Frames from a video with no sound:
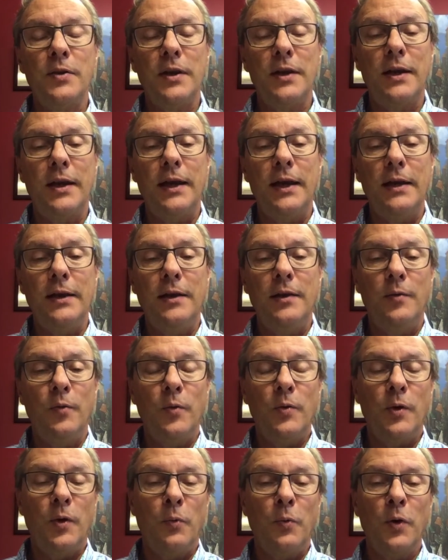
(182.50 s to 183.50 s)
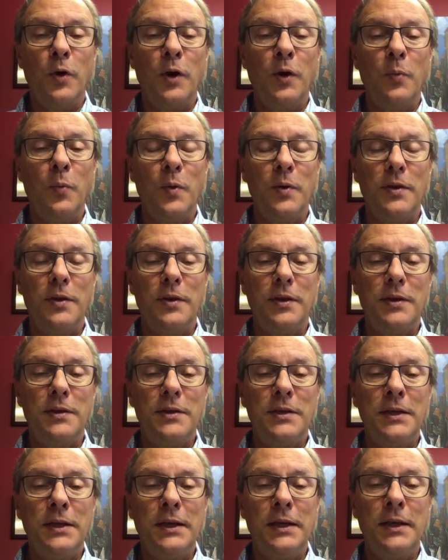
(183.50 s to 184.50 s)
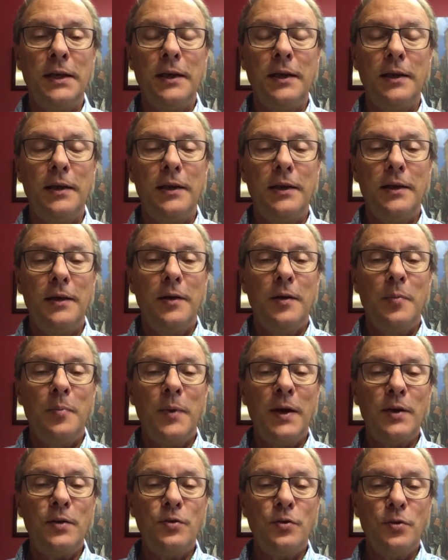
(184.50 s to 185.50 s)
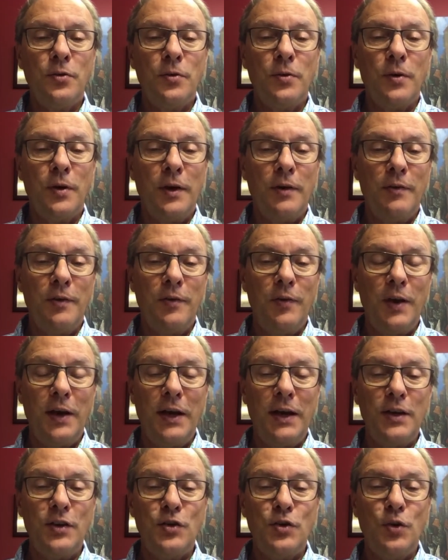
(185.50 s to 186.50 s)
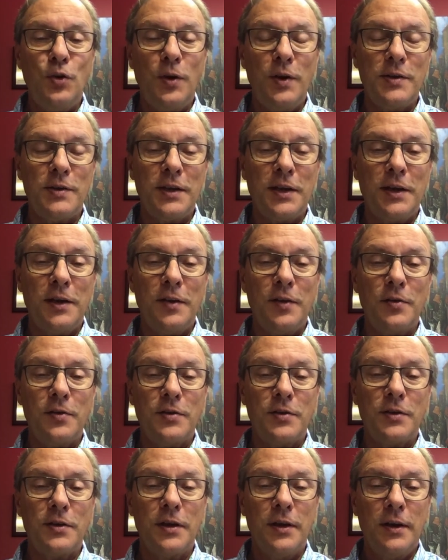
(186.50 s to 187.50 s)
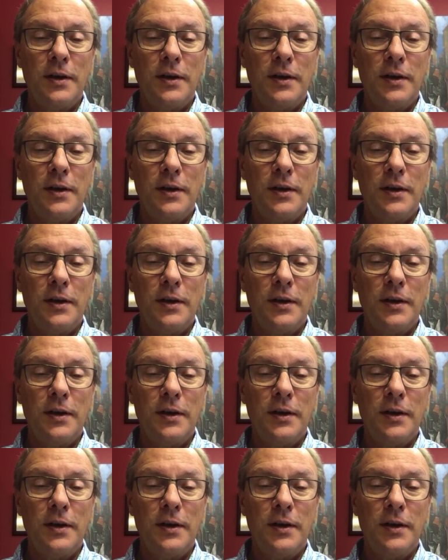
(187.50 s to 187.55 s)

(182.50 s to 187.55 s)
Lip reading: a day, working with 10 Master of Divinity students and others